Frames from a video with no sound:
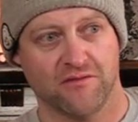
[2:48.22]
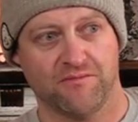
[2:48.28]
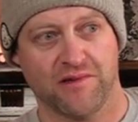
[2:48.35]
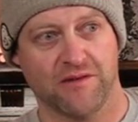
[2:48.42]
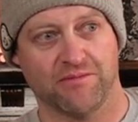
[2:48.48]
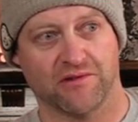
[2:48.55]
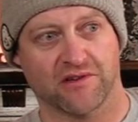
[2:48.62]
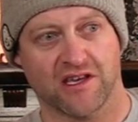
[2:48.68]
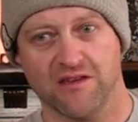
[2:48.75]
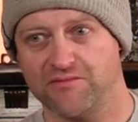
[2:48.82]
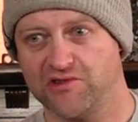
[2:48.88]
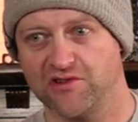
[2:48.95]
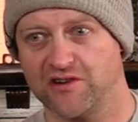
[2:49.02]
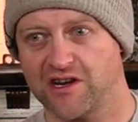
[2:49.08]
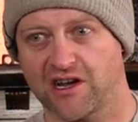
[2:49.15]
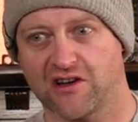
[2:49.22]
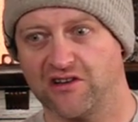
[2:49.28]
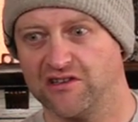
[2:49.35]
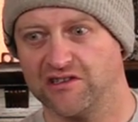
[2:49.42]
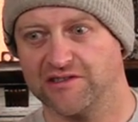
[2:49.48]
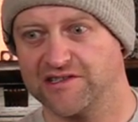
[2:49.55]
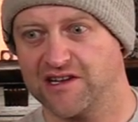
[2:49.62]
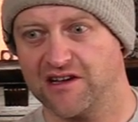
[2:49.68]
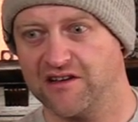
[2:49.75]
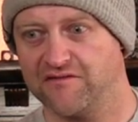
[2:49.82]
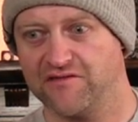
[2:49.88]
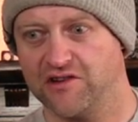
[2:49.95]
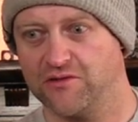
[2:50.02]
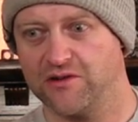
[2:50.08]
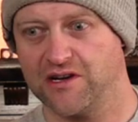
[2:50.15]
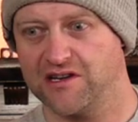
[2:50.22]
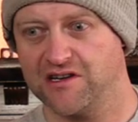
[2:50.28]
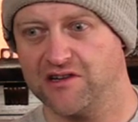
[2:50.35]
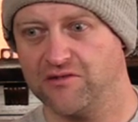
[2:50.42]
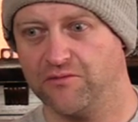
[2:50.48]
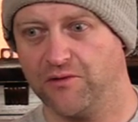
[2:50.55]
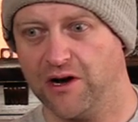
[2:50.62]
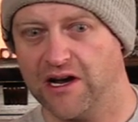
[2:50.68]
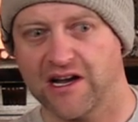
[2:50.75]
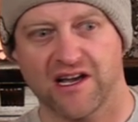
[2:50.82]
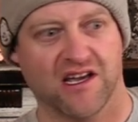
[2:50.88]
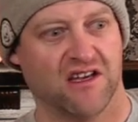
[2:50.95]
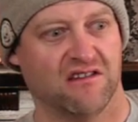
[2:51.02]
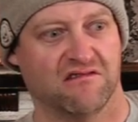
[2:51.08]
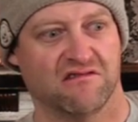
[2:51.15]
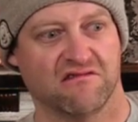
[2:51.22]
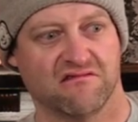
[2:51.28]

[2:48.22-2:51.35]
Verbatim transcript: People keep joining cults. I have no idea why.